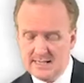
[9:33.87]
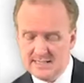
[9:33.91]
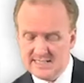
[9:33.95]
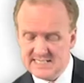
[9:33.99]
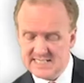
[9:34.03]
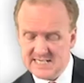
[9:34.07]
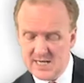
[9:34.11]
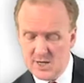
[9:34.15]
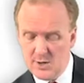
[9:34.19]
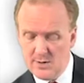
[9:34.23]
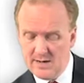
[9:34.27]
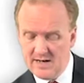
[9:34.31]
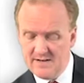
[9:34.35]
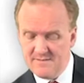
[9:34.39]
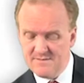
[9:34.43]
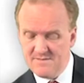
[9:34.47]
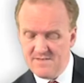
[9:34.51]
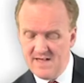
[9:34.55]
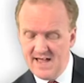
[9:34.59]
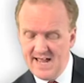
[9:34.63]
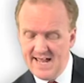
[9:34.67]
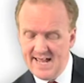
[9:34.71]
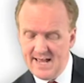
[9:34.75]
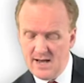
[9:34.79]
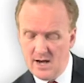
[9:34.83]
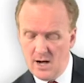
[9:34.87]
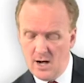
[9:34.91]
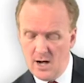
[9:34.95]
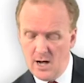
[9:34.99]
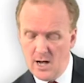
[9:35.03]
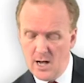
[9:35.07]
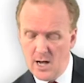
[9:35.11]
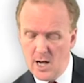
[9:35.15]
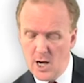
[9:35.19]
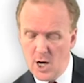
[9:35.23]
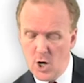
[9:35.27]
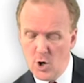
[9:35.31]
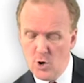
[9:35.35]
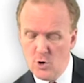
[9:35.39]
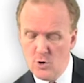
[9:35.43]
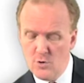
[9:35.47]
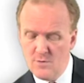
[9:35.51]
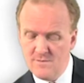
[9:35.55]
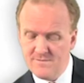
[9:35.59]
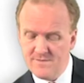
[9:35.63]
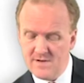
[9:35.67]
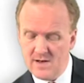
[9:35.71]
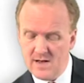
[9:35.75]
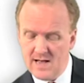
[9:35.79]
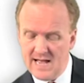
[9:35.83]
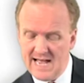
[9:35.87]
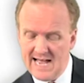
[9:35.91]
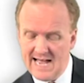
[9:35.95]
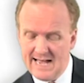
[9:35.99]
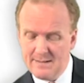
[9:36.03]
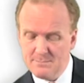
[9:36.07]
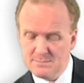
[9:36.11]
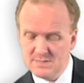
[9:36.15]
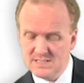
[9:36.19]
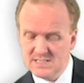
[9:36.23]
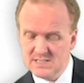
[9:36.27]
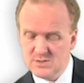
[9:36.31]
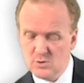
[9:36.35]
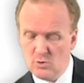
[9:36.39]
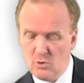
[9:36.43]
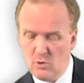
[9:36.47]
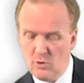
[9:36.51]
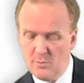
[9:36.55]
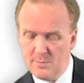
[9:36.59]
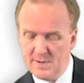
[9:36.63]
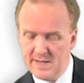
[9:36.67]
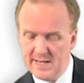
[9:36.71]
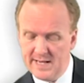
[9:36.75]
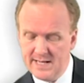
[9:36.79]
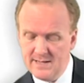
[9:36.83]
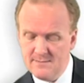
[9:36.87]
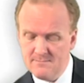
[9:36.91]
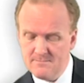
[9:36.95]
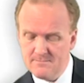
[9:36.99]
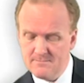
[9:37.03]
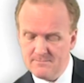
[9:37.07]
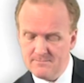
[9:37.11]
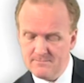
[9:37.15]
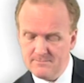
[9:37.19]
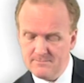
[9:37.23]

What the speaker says: So if they are over-absorbing